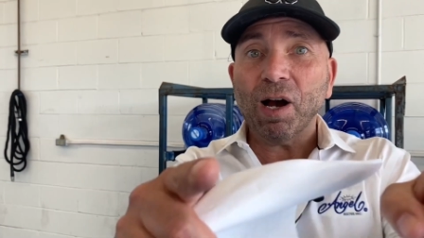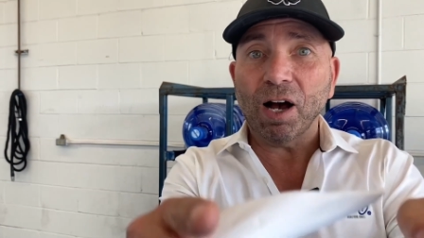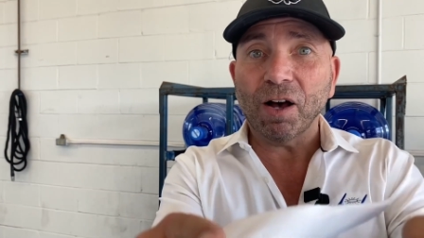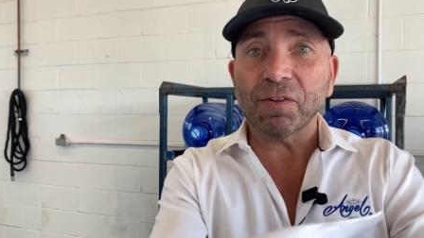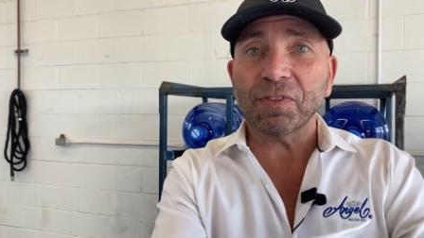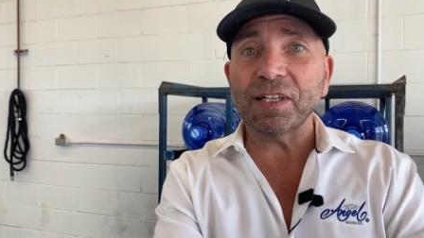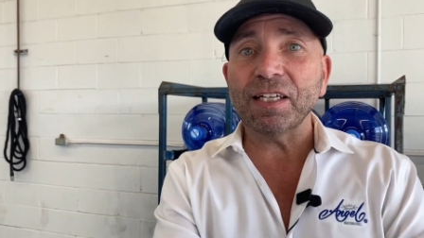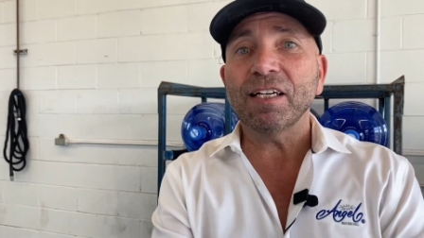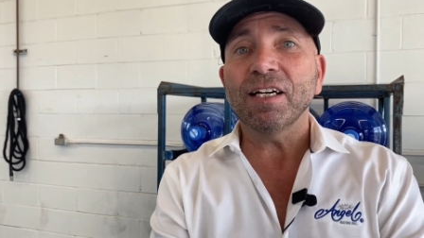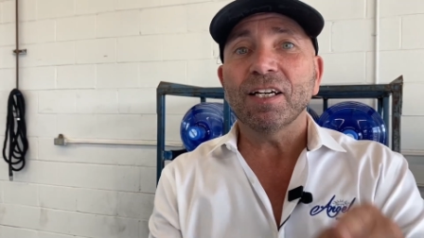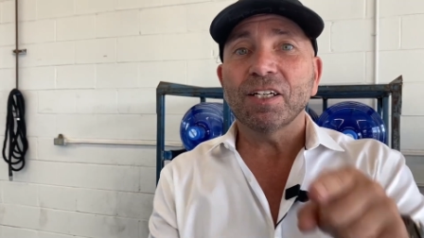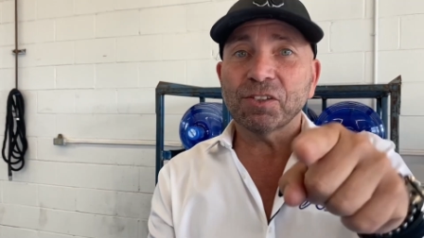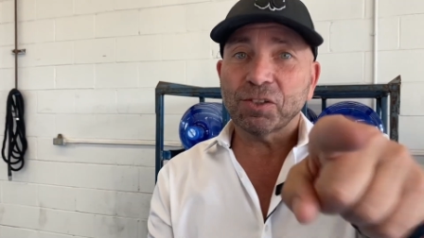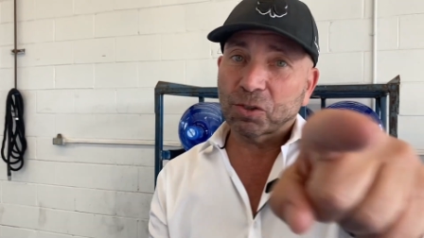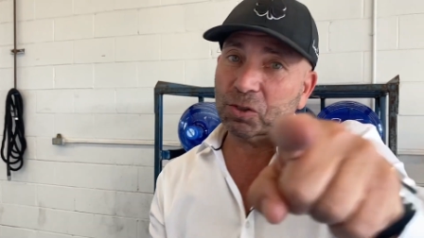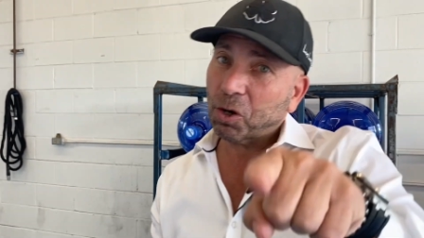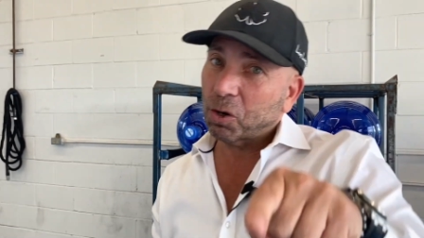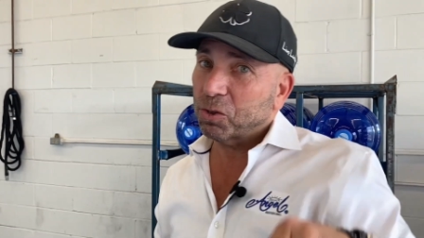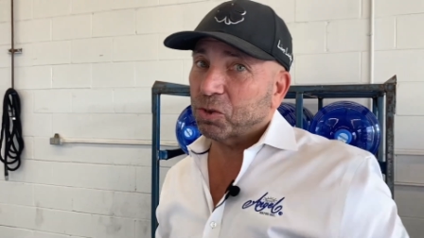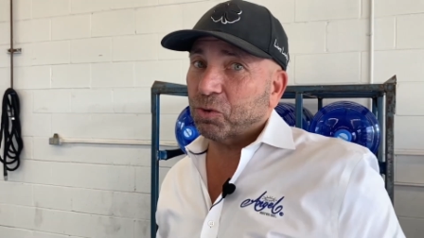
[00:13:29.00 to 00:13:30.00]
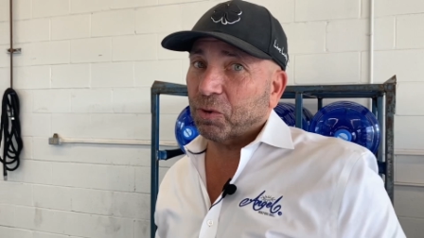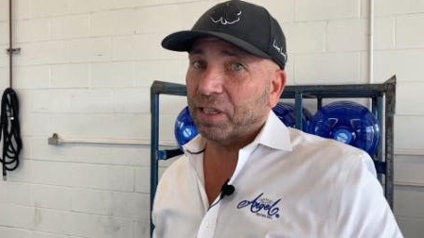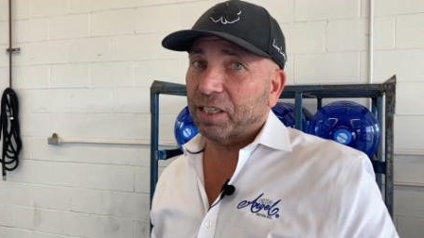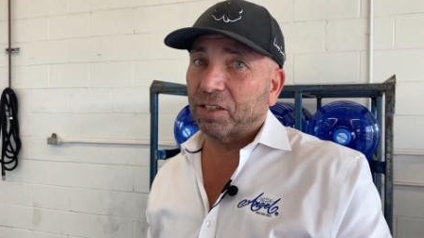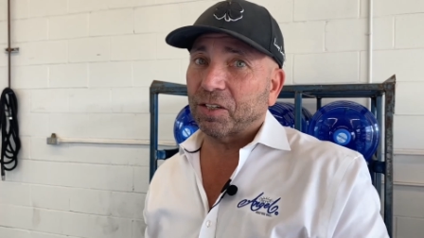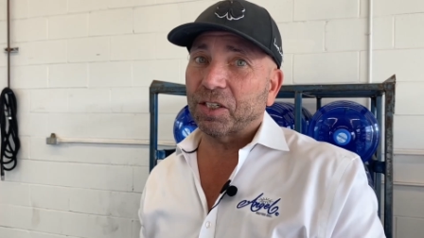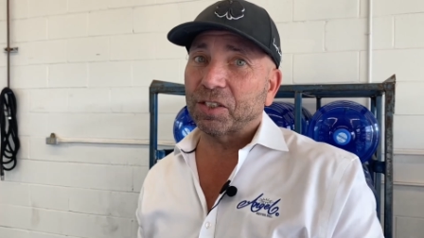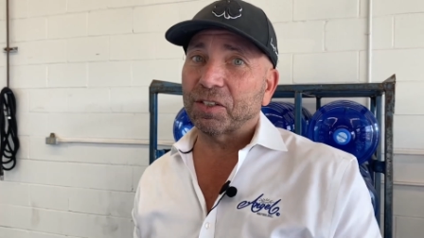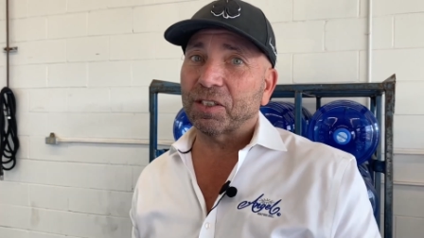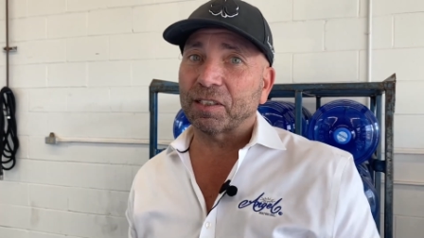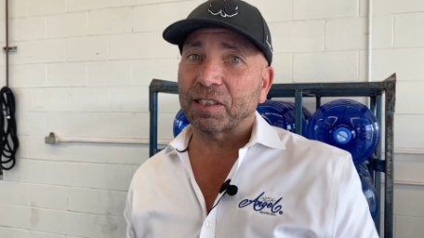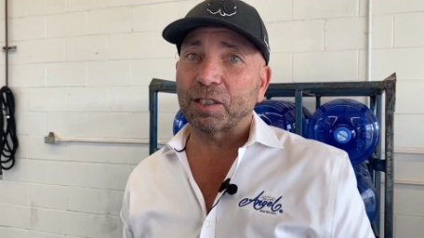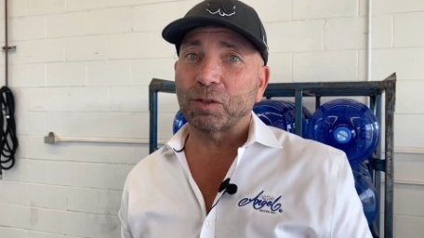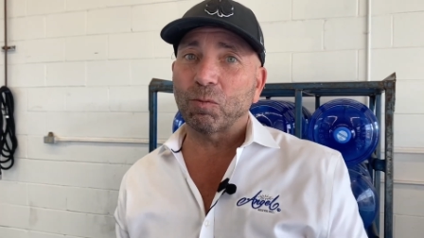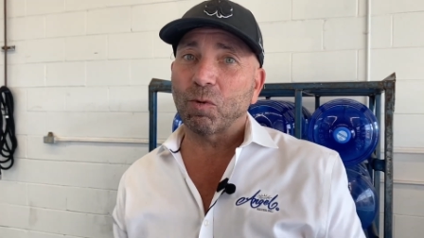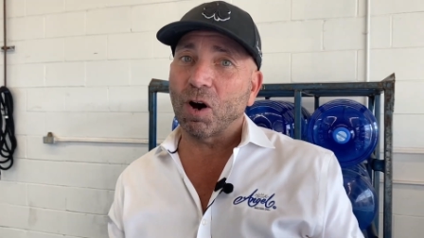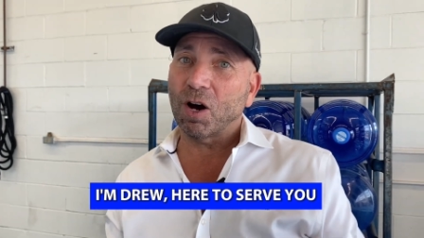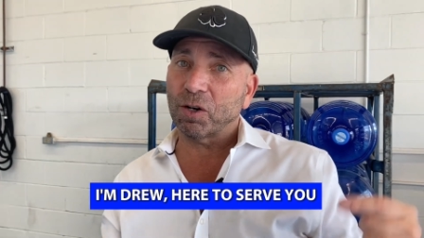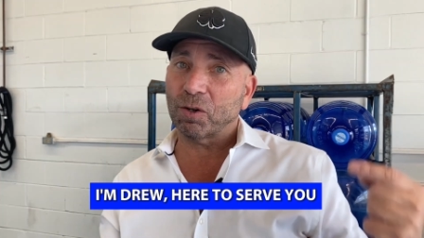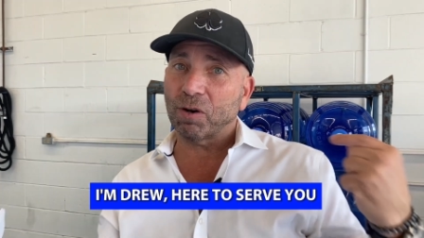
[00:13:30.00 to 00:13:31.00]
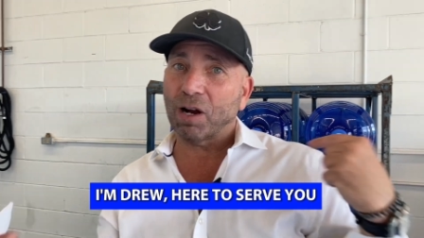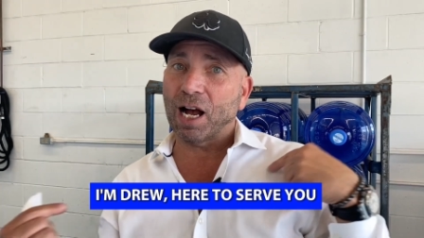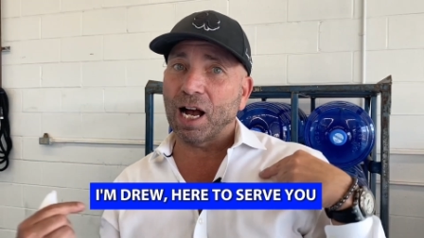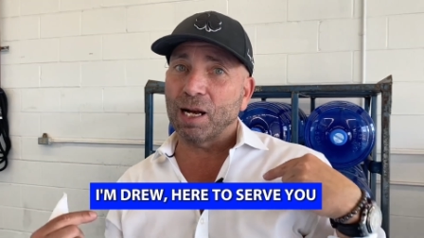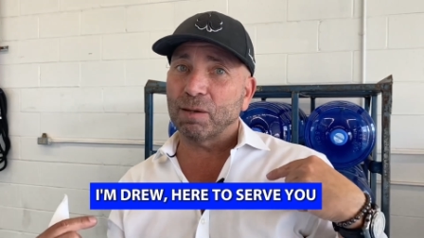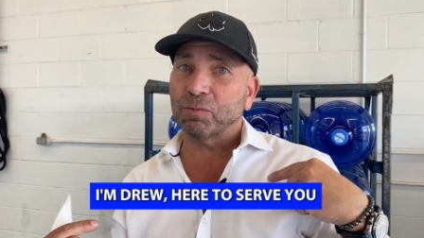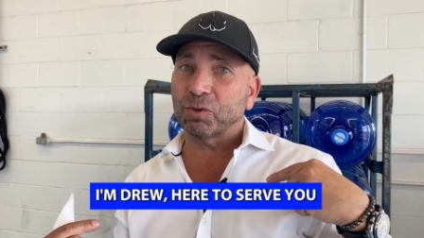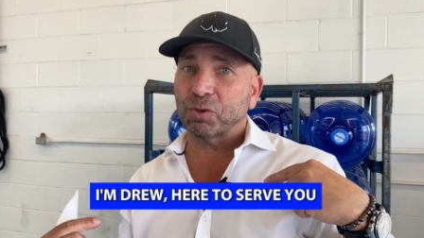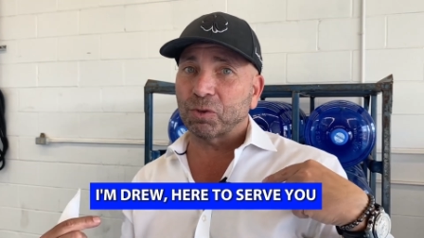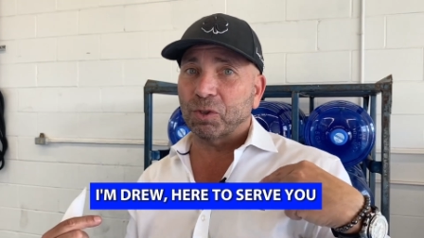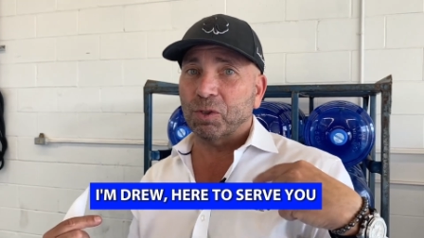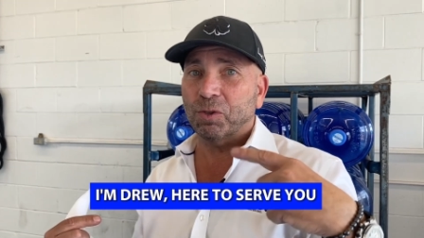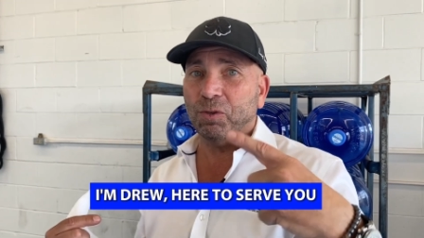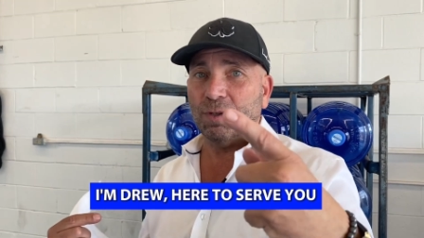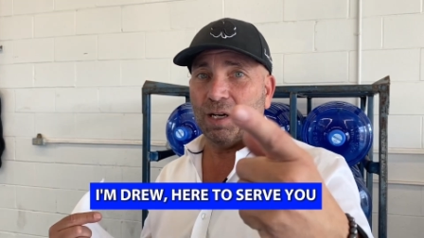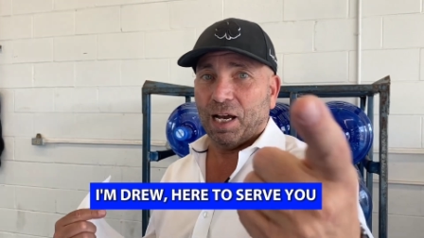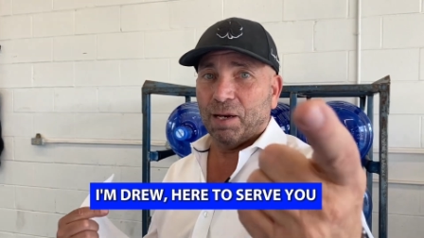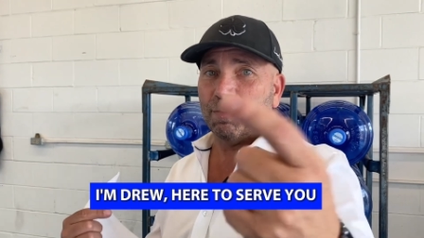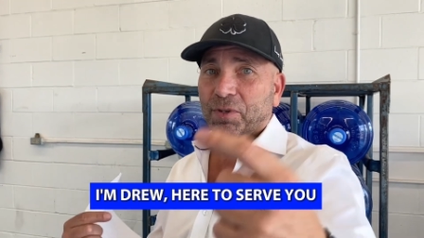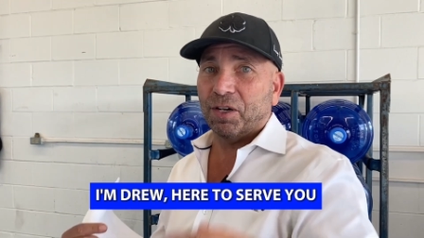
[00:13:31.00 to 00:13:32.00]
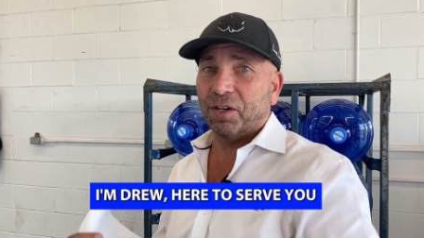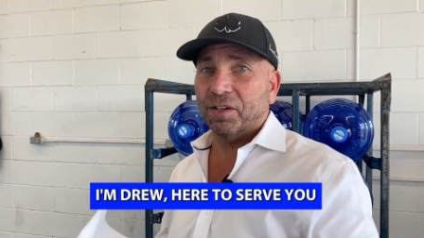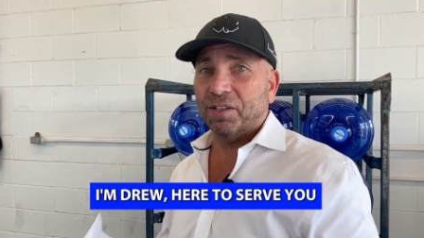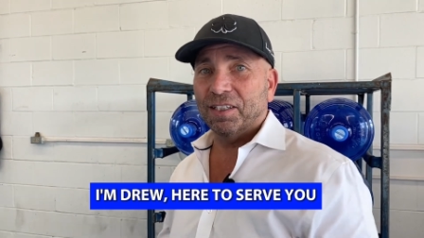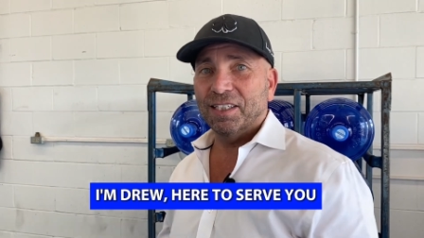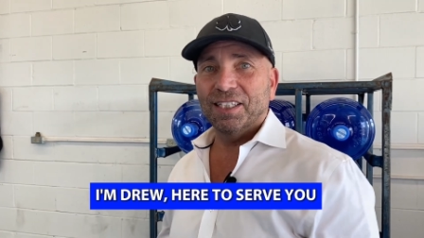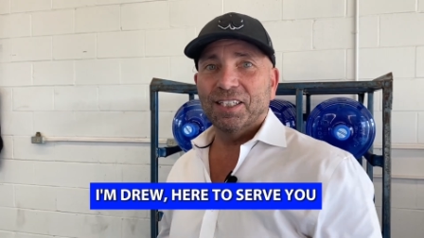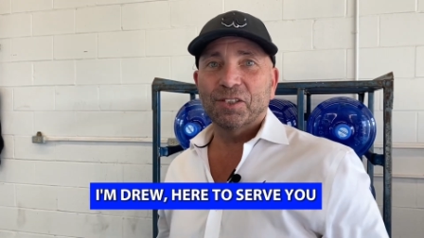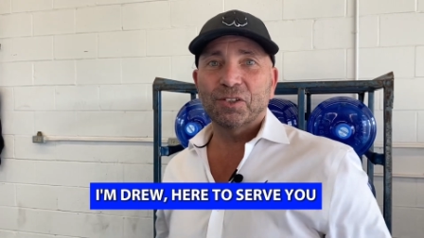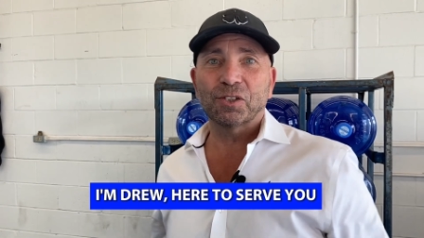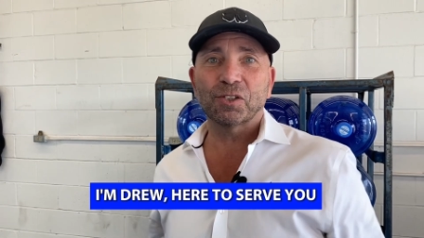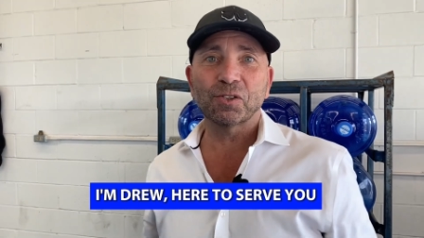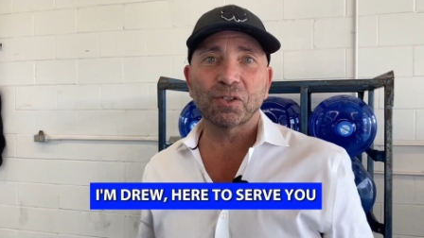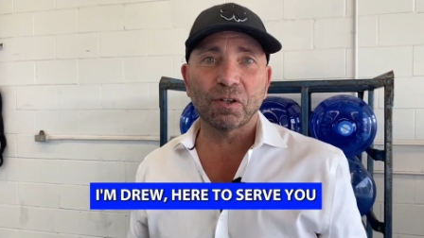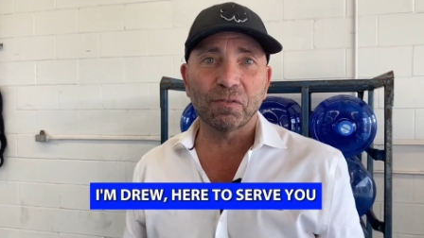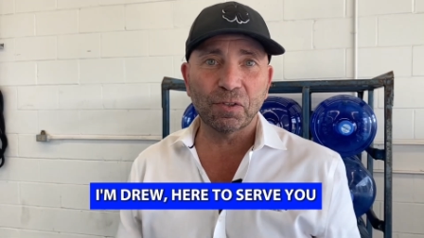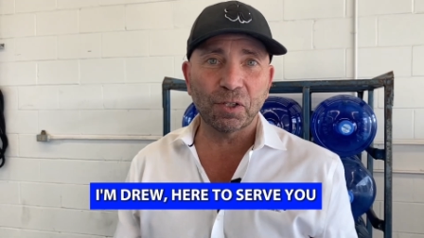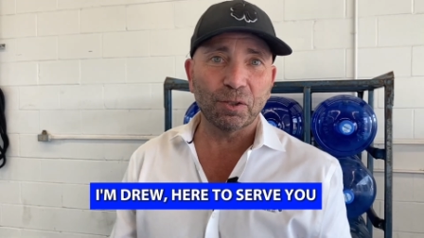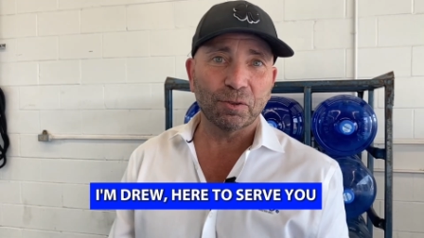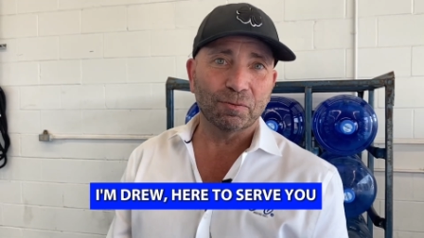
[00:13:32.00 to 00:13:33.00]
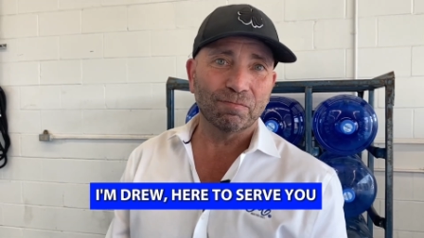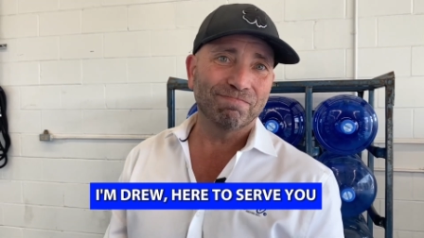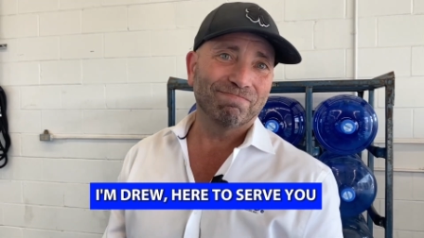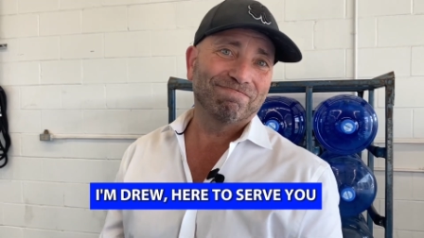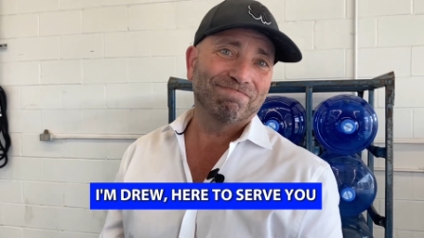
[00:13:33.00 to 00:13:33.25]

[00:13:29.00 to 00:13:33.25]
healthy. So go drink good, clean water. I'm Drew. I'm here to serve you.